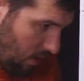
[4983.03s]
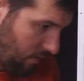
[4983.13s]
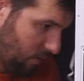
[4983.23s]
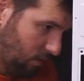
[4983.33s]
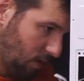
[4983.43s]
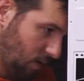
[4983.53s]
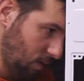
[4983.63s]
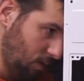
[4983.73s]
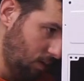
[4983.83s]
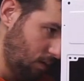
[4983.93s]
have to run
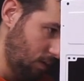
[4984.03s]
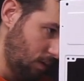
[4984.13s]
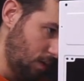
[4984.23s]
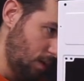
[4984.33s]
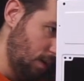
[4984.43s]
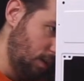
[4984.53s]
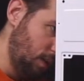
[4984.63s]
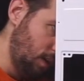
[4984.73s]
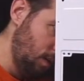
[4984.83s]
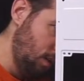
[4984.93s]

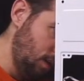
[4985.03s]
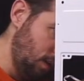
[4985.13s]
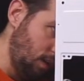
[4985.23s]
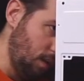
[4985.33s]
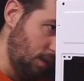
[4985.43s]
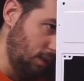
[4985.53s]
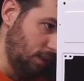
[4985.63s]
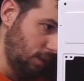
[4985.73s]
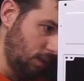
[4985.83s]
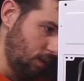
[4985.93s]
down the length of
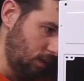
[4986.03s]
this.